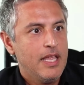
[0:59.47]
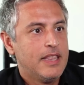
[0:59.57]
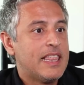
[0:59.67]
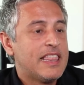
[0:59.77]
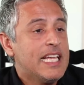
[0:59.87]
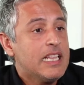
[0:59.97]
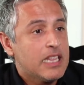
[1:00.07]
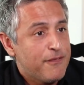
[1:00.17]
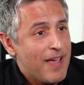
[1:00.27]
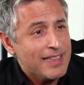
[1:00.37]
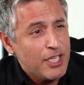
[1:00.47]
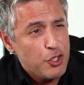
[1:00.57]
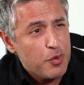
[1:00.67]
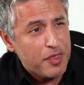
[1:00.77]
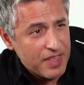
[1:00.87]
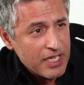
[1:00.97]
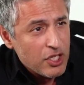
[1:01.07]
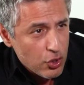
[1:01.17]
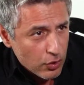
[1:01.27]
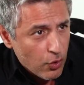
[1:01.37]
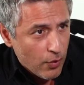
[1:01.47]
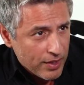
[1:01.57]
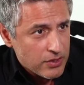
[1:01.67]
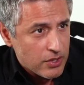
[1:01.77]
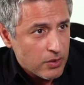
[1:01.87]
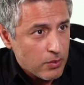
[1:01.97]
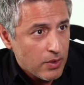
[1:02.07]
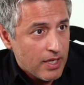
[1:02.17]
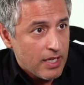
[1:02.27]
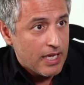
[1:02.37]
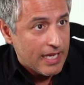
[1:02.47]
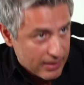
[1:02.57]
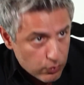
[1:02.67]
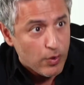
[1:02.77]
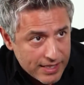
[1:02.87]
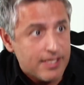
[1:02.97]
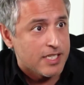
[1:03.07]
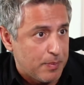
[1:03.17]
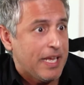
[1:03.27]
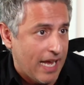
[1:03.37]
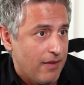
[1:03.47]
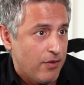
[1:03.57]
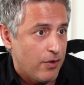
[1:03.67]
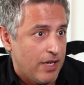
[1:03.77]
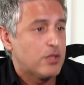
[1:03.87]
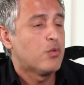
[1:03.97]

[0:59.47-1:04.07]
The thing, the fact that you think you're going to is racist behavior. It's